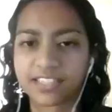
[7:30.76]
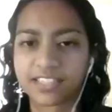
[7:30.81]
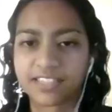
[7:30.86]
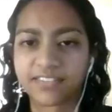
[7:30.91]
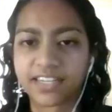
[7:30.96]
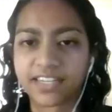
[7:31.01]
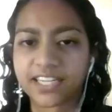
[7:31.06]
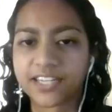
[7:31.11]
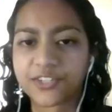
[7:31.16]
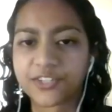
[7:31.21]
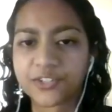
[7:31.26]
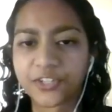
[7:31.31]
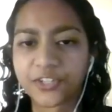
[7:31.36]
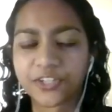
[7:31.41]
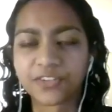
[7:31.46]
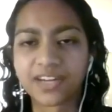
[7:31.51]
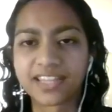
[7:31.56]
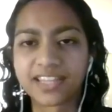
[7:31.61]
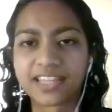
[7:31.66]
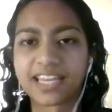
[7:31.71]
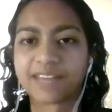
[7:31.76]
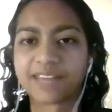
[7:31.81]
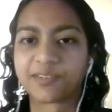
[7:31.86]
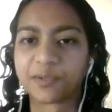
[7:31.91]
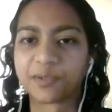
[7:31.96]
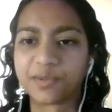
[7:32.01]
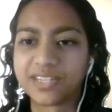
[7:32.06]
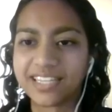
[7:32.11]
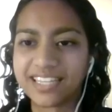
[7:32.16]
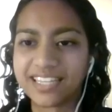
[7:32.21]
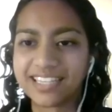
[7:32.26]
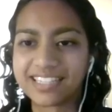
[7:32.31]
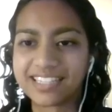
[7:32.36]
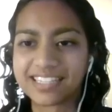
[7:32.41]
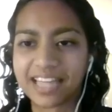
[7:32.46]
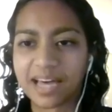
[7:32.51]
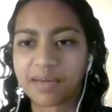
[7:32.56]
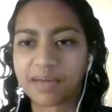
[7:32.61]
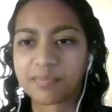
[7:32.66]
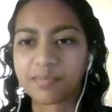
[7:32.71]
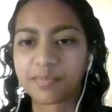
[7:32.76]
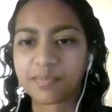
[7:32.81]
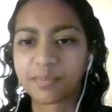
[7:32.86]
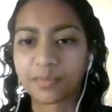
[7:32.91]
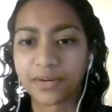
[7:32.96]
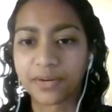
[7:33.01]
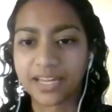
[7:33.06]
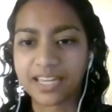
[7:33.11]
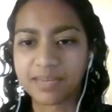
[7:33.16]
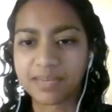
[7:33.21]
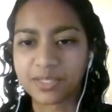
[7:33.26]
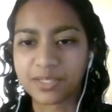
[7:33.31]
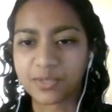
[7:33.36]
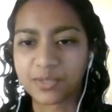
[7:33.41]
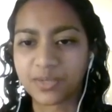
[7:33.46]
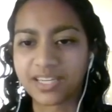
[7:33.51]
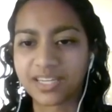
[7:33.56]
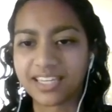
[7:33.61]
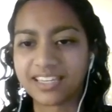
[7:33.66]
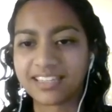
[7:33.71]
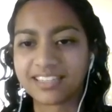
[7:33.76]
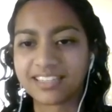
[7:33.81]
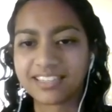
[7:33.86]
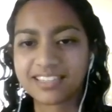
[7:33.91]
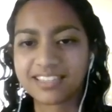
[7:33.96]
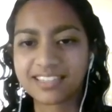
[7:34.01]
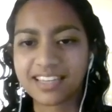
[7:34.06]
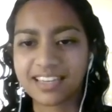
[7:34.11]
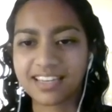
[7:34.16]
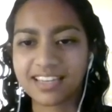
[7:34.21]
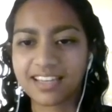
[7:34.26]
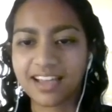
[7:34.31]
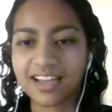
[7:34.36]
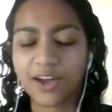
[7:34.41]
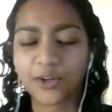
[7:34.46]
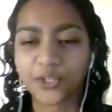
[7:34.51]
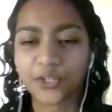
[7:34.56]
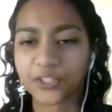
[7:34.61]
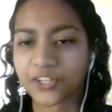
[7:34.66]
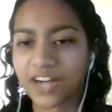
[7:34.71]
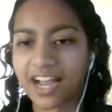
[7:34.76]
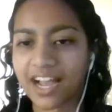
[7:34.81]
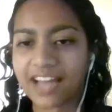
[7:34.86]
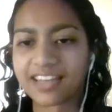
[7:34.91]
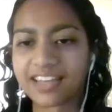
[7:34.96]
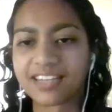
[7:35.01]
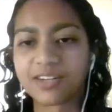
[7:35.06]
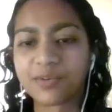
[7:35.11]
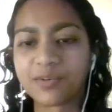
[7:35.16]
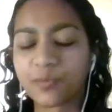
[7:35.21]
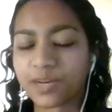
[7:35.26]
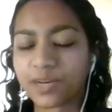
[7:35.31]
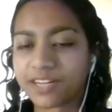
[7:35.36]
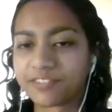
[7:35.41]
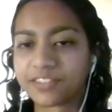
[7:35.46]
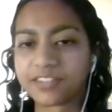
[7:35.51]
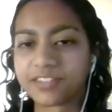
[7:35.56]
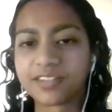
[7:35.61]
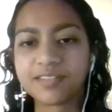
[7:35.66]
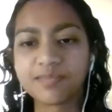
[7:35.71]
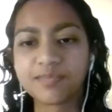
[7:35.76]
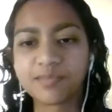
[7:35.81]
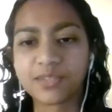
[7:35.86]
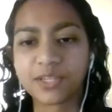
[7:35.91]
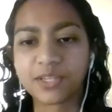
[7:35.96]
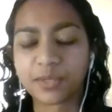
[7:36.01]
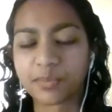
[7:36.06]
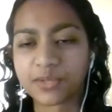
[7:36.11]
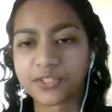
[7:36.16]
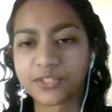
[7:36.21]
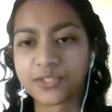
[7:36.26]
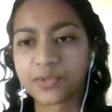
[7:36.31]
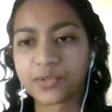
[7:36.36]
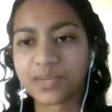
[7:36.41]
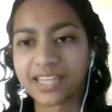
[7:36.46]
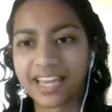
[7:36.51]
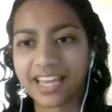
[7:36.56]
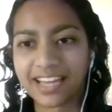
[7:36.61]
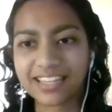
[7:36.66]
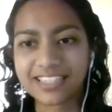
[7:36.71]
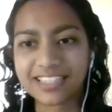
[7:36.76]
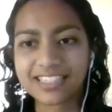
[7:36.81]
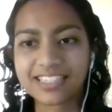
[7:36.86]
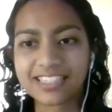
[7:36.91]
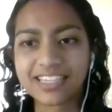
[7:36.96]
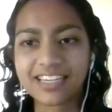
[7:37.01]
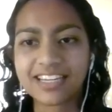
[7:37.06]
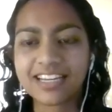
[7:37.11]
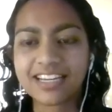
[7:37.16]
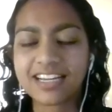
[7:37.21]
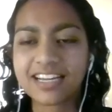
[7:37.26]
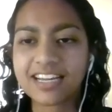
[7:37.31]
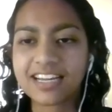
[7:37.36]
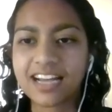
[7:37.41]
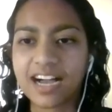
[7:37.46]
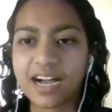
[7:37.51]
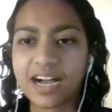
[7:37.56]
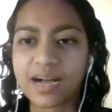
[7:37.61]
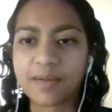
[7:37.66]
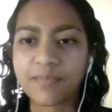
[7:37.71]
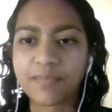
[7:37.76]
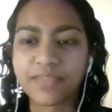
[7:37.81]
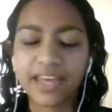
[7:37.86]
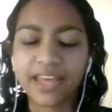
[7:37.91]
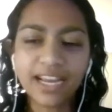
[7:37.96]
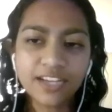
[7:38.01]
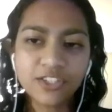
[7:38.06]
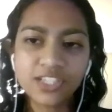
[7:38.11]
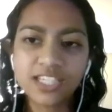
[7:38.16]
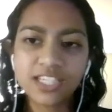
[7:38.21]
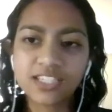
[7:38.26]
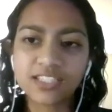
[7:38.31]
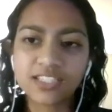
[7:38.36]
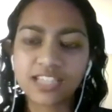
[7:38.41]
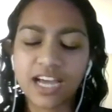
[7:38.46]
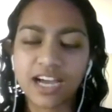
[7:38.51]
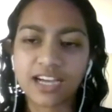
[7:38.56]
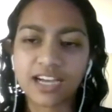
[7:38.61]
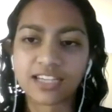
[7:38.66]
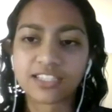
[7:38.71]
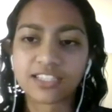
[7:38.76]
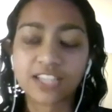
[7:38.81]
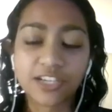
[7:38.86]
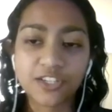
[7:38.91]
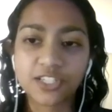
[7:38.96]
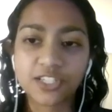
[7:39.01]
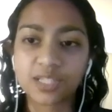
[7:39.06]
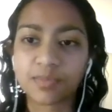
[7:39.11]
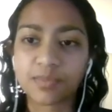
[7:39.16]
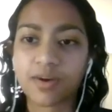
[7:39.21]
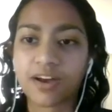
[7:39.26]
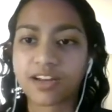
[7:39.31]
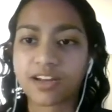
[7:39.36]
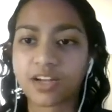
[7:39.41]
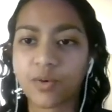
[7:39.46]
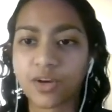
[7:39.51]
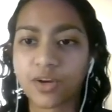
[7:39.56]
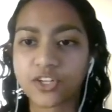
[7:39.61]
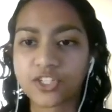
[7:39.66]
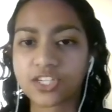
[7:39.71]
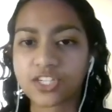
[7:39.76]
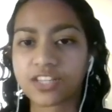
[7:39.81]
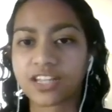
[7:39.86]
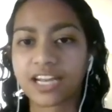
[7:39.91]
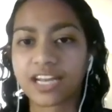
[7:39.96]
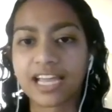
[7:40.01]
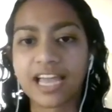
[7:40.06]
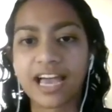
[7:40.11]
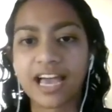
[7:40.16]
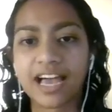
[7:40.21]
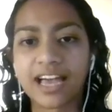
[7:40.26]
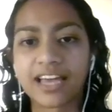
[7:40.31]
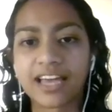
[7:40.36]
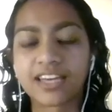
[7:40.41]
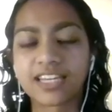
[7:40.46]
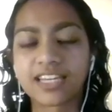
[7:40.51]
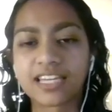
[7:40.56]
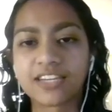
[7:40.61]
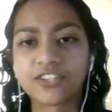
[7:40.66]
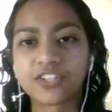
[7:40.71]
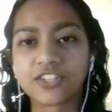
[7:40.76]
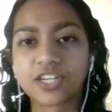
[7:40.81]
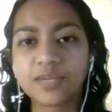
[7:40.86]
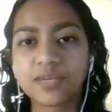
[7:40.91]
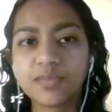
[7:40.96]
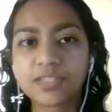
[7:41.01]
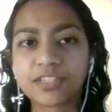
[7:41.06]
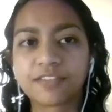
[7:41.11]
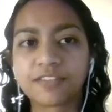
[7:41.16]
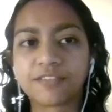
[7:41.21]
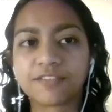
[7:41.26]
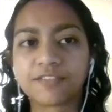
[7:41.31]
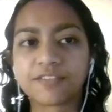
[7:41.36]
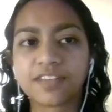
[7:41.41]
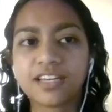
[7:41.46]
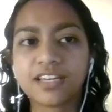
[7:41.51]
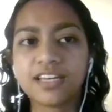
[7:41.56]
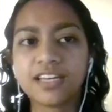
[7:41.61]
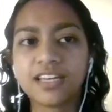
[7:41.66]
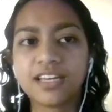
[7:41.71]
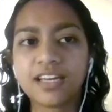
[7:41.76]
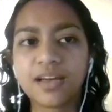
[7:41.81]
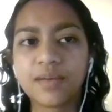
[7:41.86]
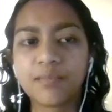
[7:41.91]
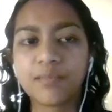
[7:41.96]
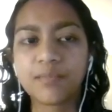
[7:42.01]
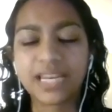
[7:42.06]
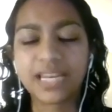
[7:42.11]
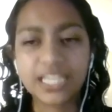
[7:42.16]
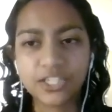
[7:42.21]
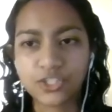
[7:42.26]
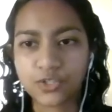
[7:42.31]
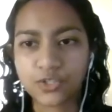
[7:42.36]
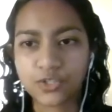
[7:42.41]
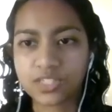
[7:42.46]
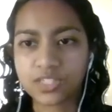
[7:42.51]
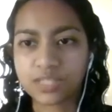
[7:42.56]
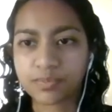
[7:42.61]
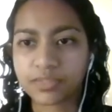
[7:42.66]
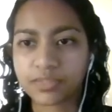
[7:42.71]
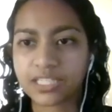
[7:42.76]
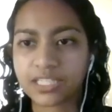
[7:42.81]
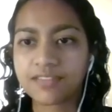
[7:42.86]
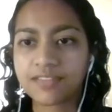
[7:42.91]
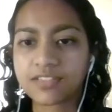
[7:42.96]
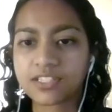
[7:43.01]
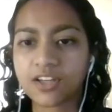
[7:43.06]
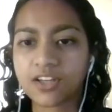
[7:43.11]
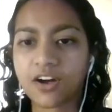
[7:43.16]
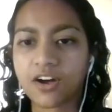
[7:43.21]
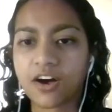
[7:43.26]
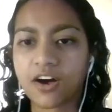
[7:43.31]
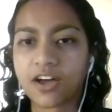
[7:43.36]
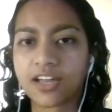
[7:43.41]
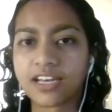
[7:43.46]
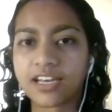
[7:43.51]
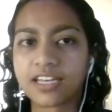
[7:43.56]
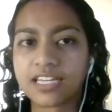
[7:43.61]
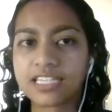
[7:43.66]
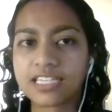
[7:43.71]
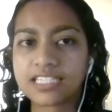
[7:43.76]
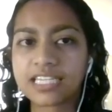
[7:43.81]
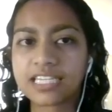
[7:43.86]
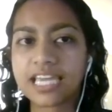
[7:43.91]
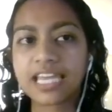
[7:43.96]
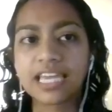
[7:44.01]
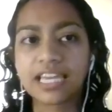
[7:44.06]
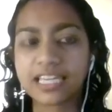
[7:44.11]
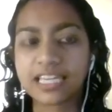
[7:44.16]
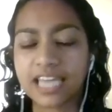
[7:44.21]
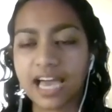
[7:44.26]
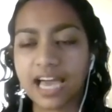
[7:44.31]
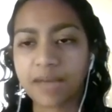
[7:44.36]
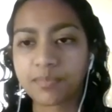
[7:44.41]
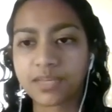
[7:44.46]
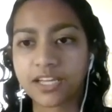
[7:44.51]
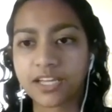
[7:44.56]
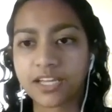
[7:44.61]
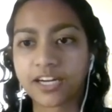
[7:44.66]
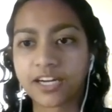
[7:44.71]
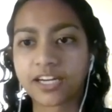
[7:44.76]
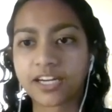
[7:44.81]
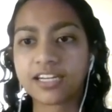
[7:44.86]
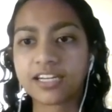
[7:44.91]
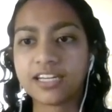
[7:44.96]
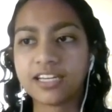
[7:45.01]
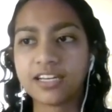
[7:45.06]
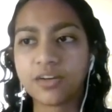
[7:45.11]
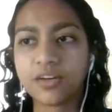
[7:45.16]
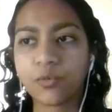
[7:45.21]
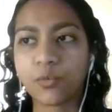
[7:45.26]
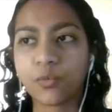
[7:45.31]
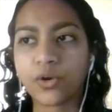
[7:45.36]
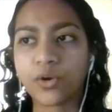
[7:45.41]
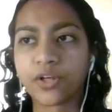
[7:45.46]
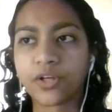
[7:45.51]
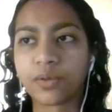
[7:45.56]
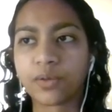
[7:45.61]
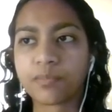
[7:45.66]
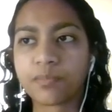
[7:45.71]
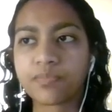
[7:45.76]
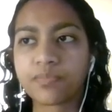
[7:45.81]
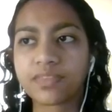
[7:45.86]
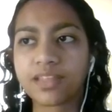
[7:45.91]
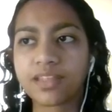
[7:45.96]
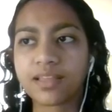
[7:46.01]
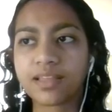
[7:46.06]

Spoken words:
definitely very true. I think everyone needs that break between undergrad and whatever you're pursuing next. That actually touches upon a question that I had in terms of many students' beliefs on taking a gap year will